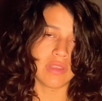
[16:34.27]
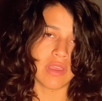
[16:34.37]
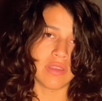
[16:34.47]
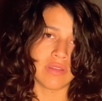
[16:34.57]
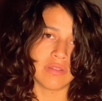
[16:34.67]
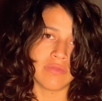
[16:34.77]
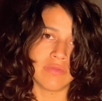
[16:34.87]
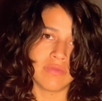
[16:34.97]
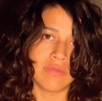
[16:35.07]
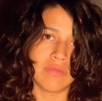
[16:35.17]

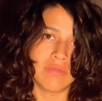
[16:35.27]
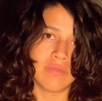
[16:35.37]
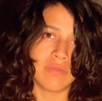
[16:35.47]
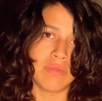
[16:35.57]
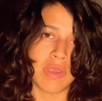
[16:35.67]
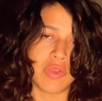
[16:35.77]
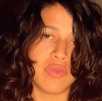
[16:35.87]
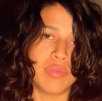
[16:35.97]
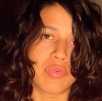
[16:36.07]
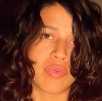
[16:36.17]
and may
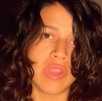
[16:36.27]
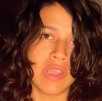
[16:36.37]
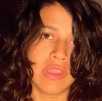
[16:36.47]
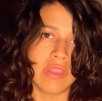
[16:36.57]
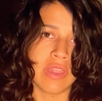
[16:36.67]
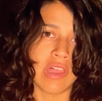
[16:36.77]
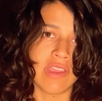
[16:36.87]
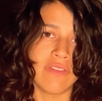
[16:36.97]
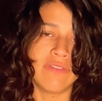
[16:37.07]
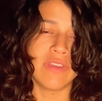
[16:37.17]
you breathe
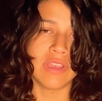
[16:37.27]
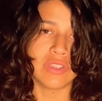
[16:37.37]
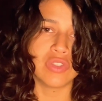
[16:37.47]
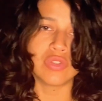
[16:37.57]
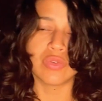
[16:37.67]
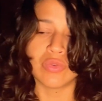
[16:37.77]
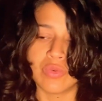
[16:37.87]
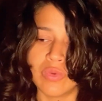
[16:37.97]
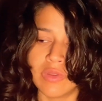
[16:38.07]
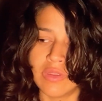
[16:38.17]
life into
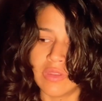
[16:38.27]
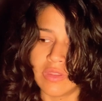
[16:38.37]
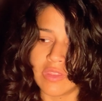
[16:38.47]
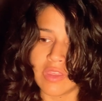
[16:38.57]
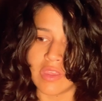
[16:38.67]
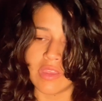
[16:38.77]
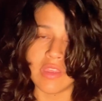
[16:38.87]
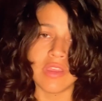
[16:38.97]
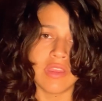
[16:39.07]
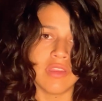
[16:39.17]
the
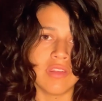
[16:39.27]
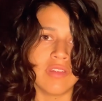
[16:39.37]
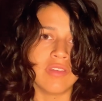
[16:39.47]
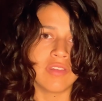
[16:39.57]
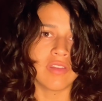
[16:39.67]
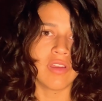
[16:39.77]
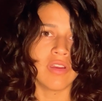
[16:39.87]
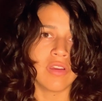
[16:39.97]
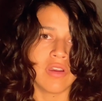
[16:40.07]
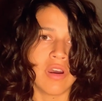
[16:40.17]
ease
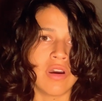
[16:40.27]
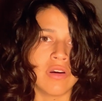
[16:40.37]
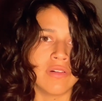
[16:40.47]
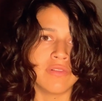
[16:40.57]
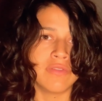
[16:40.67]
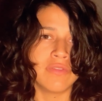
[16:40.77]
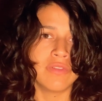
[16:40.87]
of